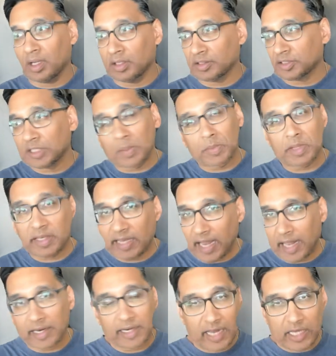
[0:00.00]
some of the
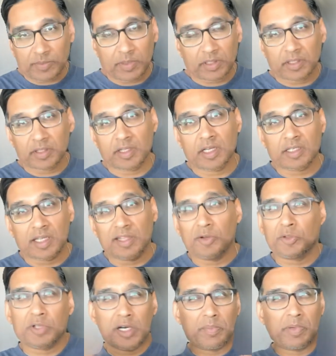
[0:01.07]
canon aspect of things, and they were
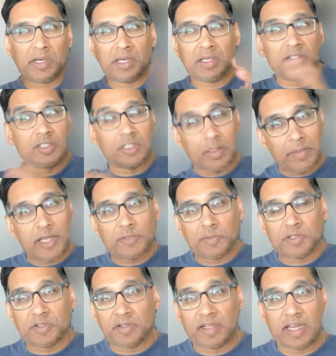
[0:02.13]
trying to bring in some
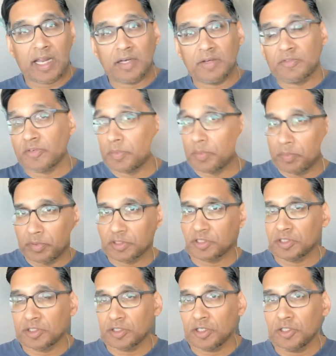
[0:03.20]
aspects of the canon from the books
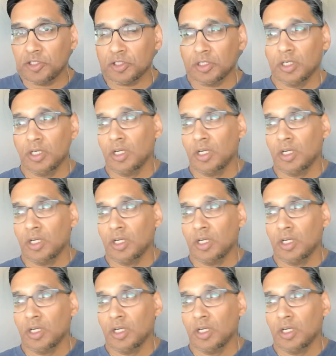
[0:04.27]
and such.